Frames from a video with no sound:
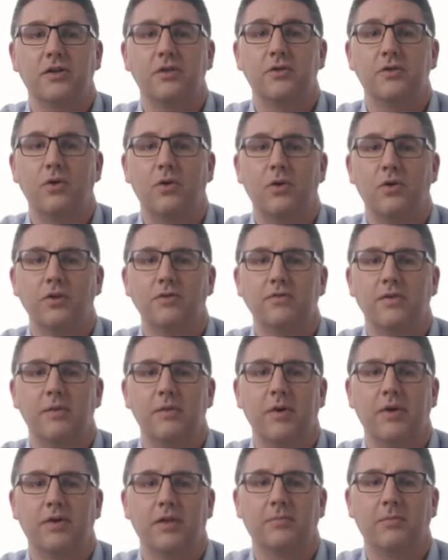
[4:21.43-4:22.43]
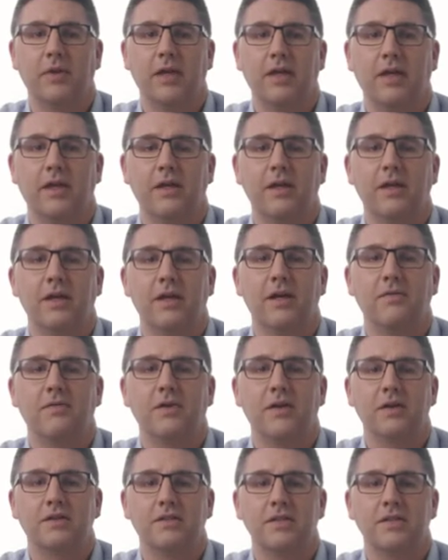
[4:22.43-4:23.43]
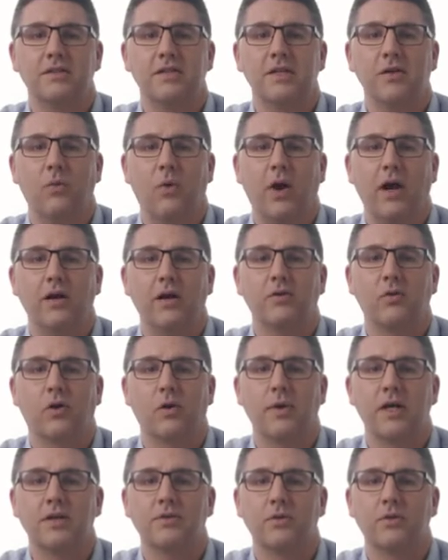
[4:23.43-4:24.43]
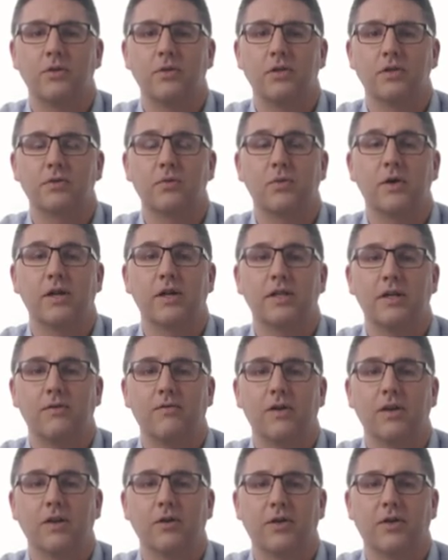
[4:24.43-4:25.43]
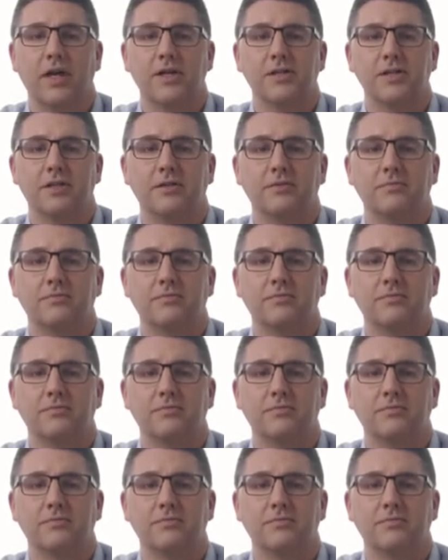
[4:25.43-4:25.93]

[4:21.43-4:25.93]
new holes for the mounting plate if your existing wired doorbell's holes were in a different location.